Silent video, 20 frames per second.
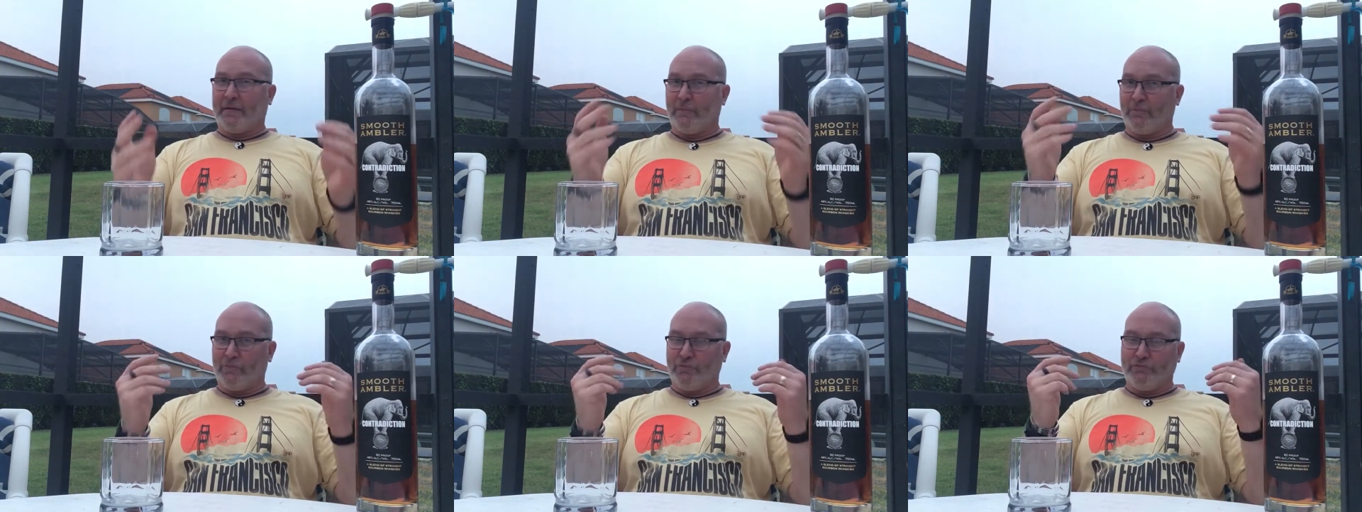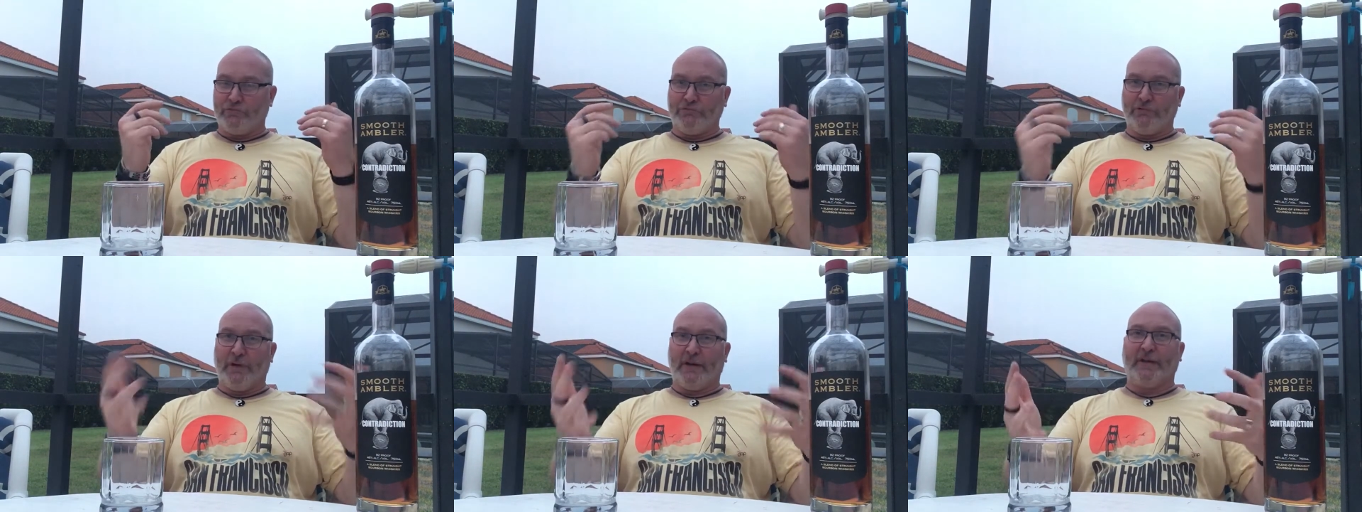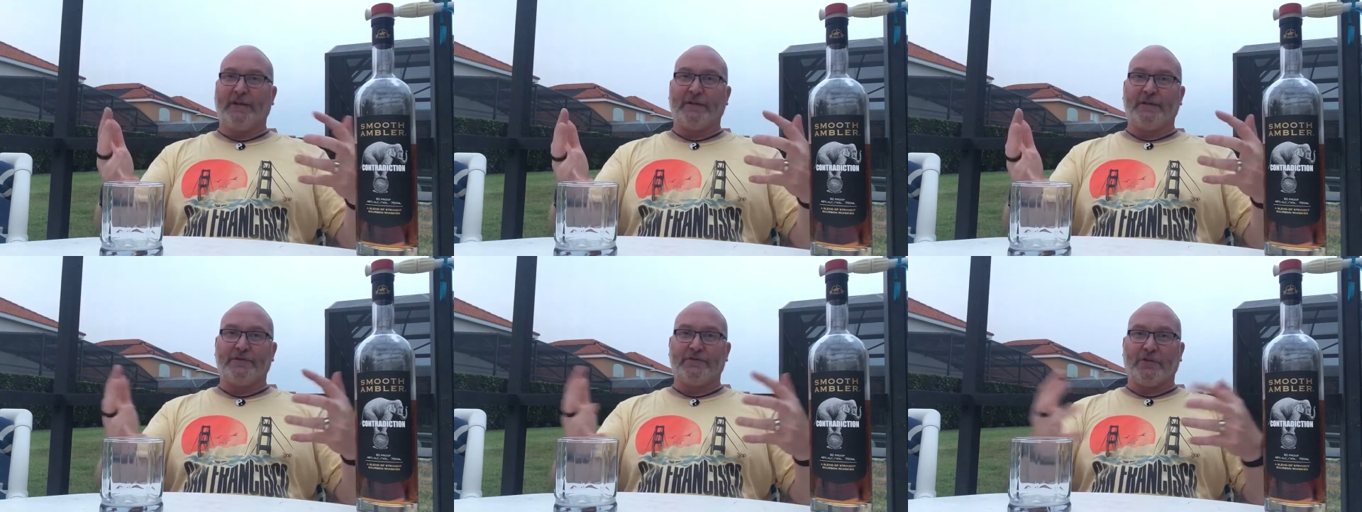I'm
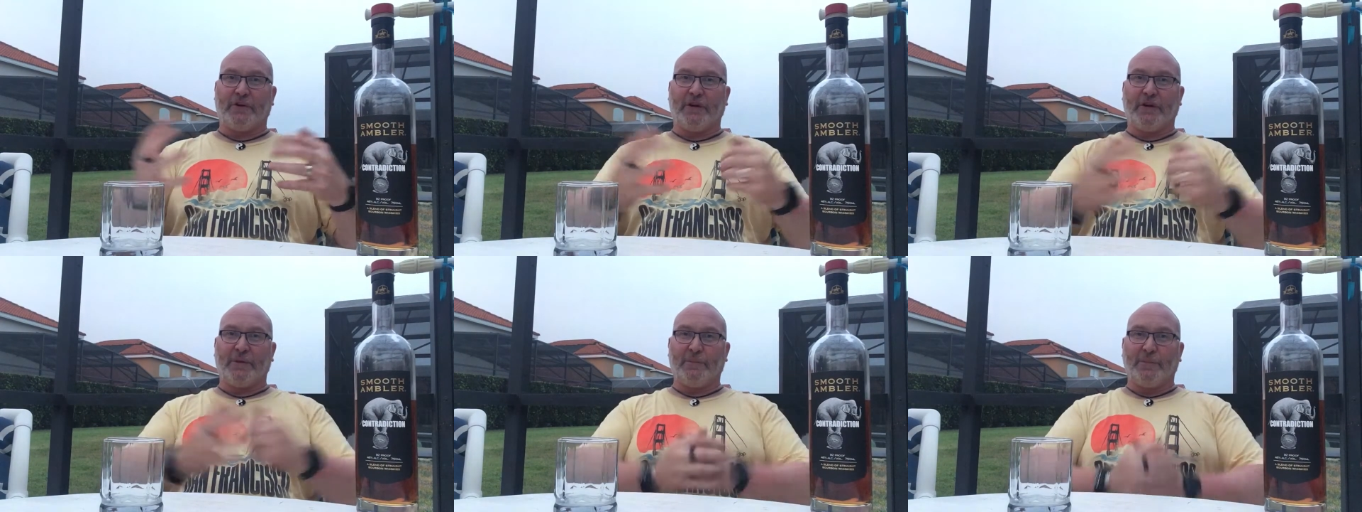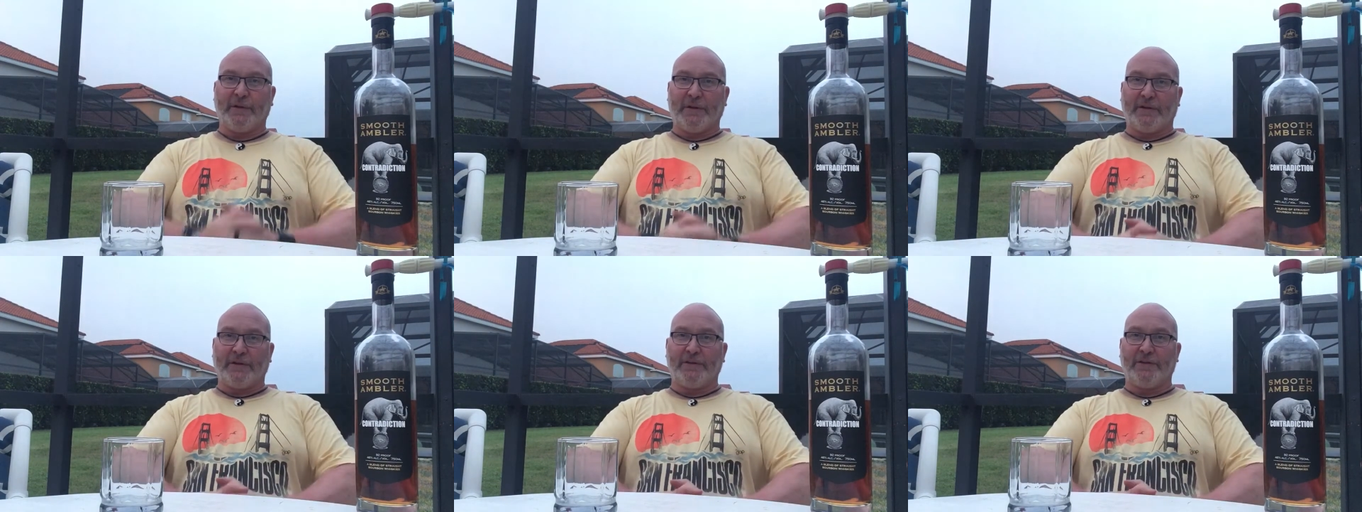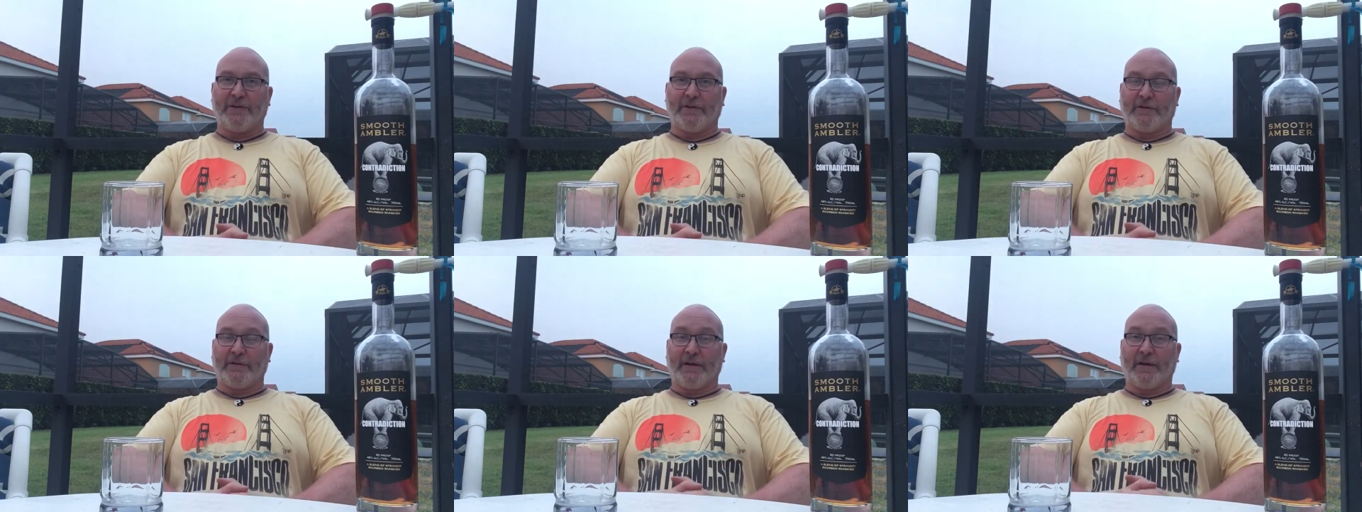really enjoying being in
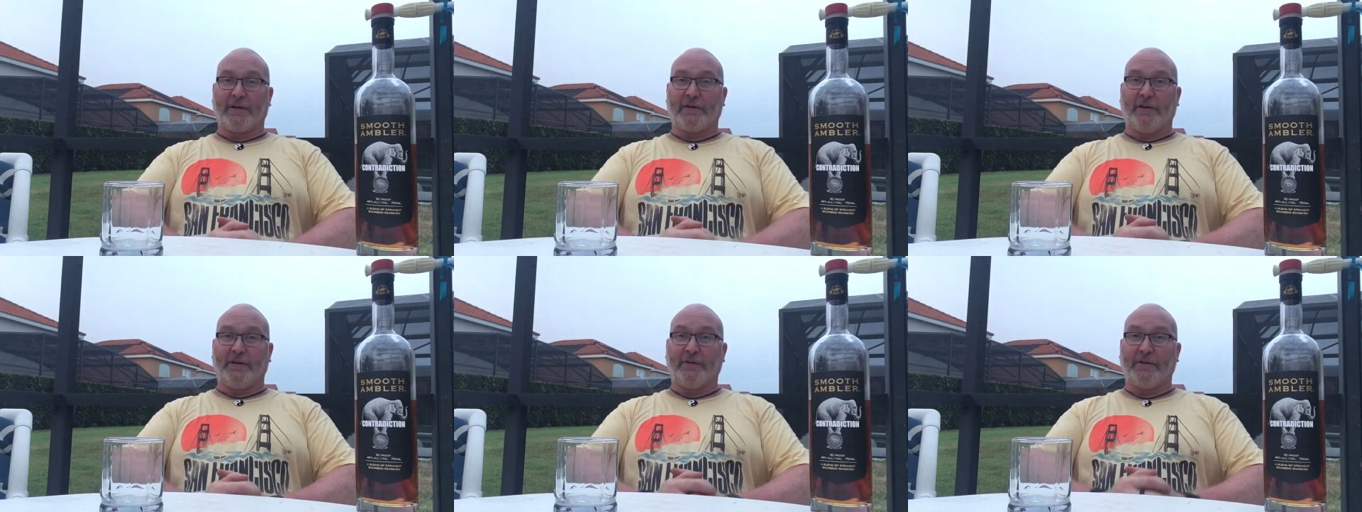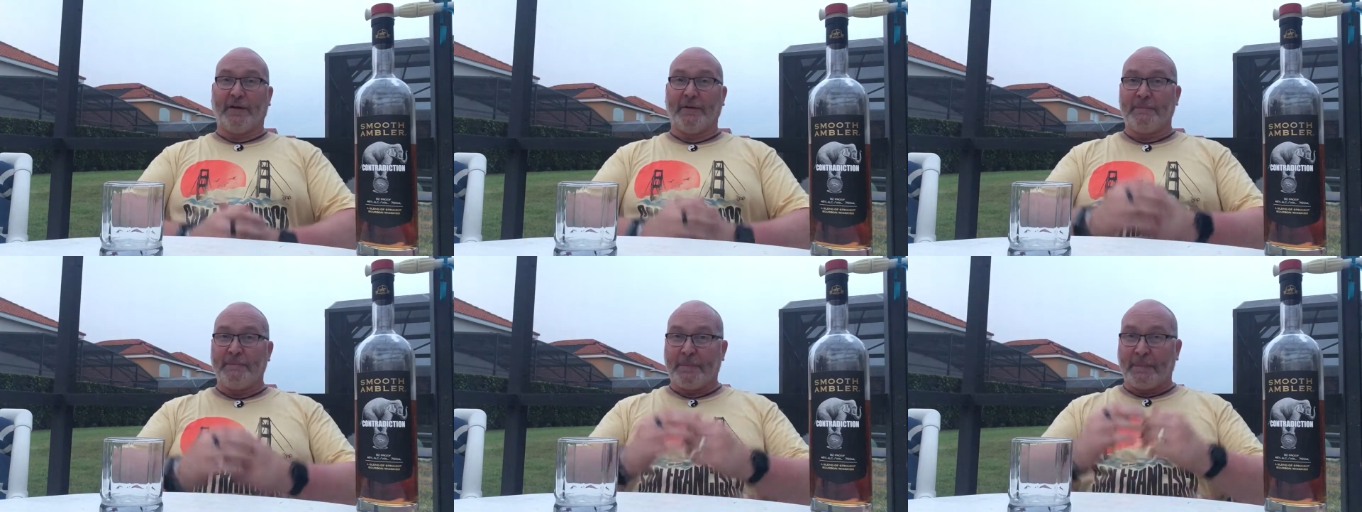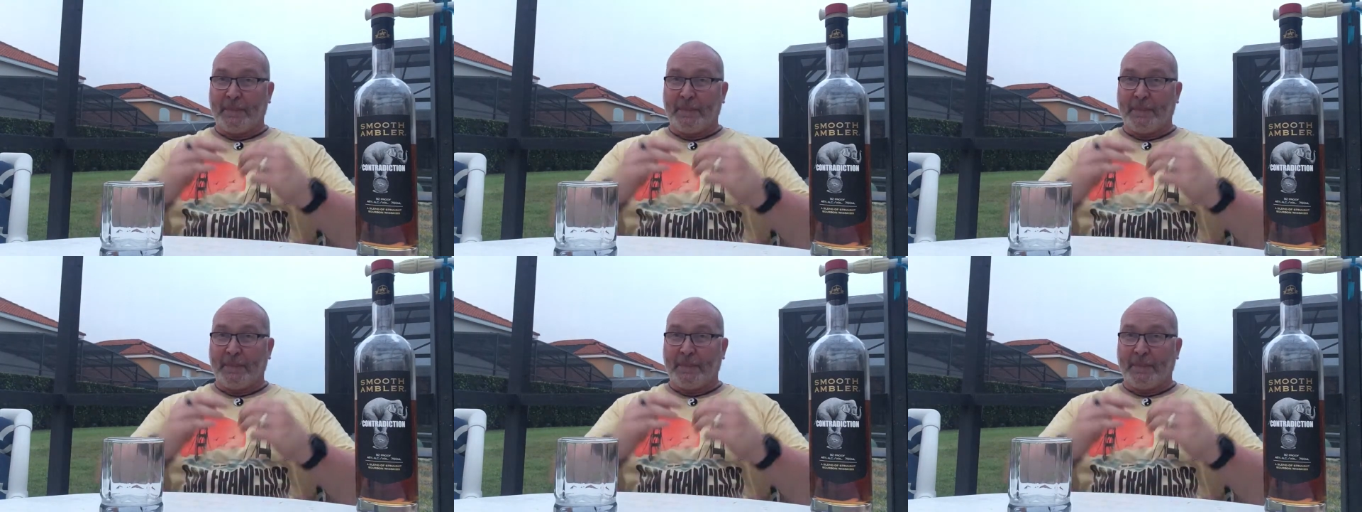your great country.